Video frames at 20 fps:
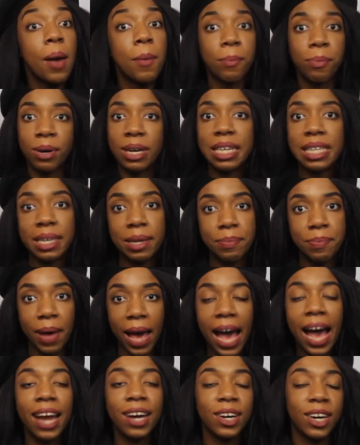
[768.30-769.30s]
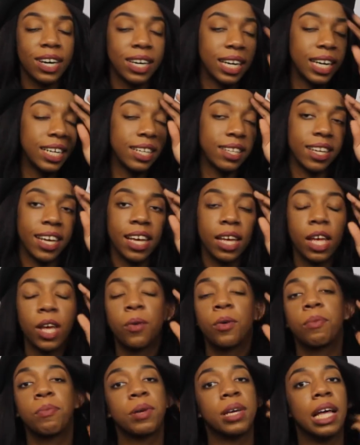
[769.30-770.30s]
printed pattern. It
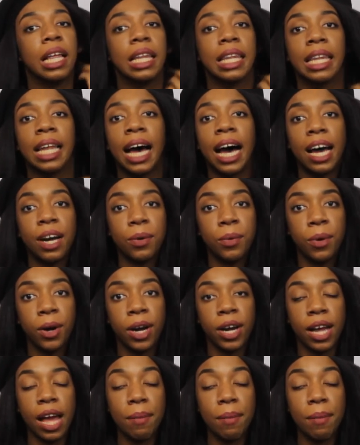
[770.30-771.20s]
would be a lot of work.